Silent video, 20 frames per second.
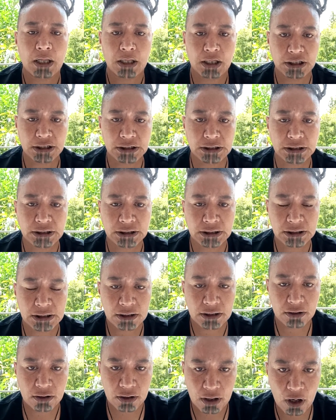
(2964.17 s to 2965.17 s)
This is
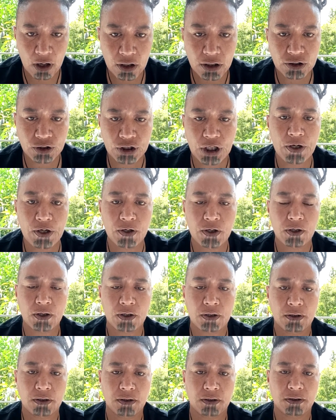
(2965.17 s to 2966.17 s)
not a joke,
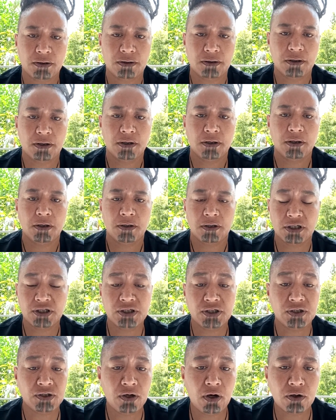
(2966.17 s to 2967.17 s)

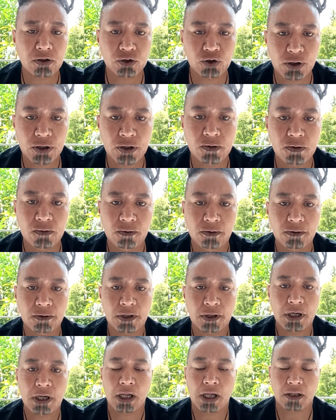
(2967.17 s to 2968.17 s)
this is not a drill,
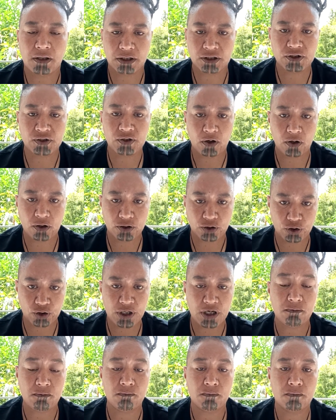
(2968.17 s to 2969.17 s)
and this is not a
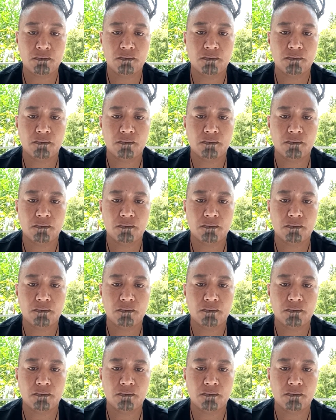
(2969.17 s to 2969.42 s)
dream.